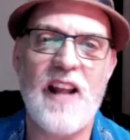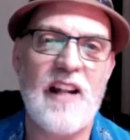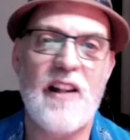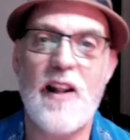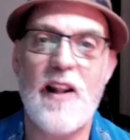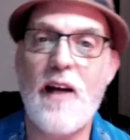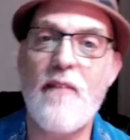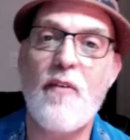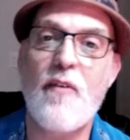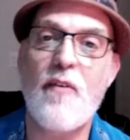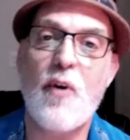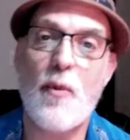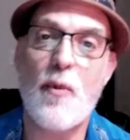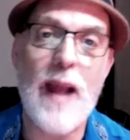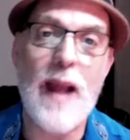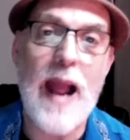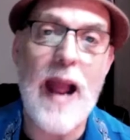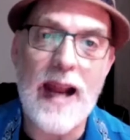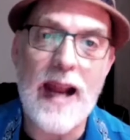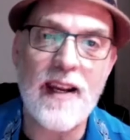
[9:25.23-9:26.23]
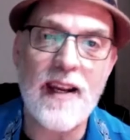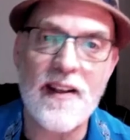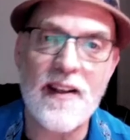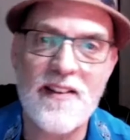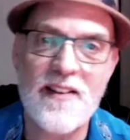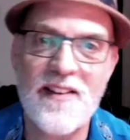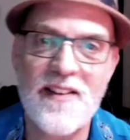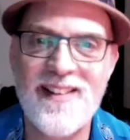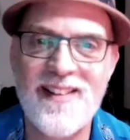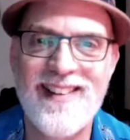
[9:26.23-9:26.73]
love her back,
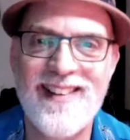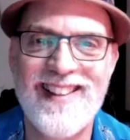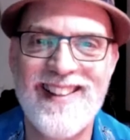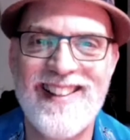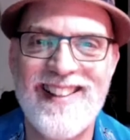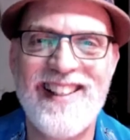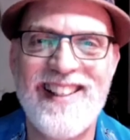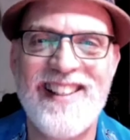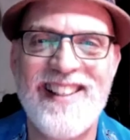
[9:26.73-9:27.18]
this